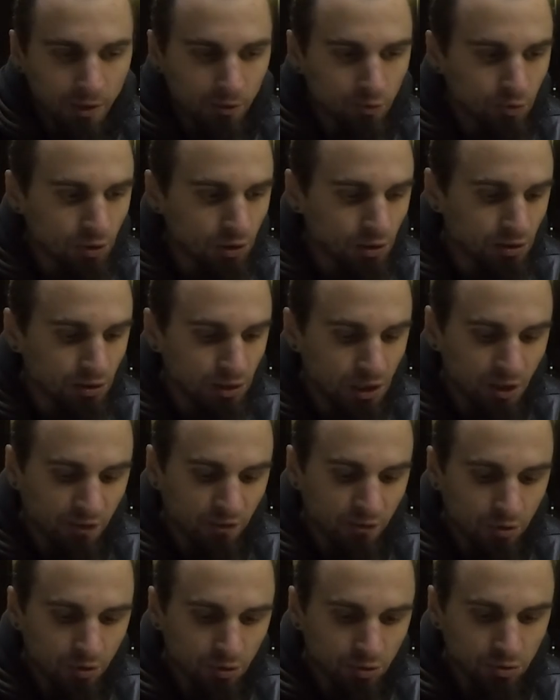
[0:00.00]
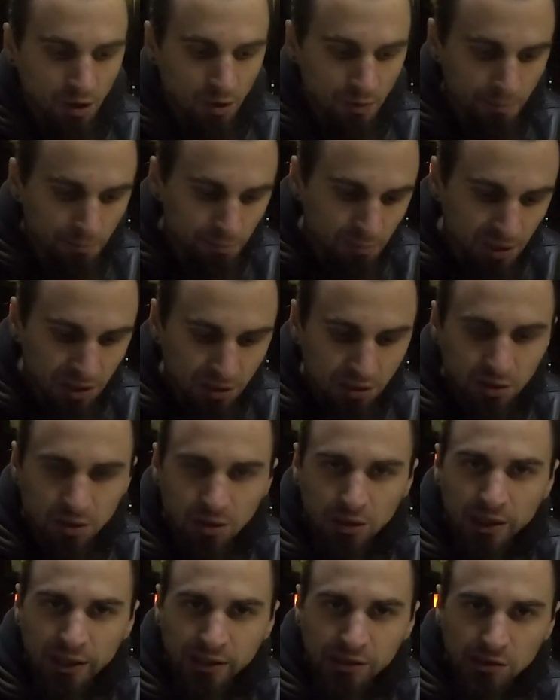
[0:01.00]
will give you meat
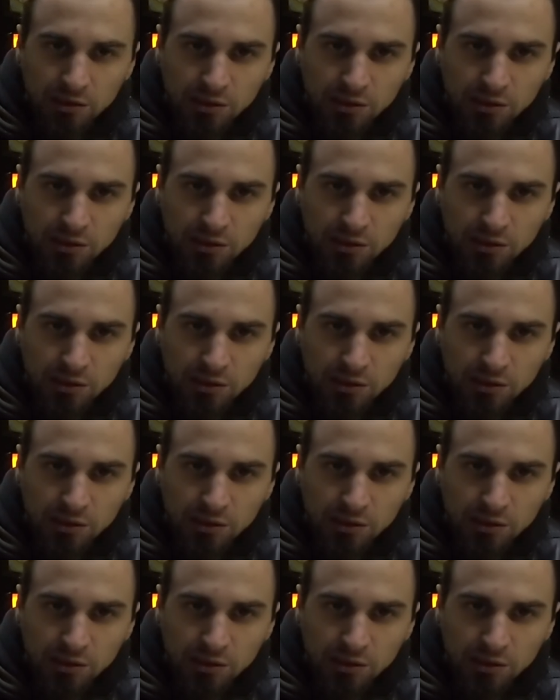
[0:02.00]
and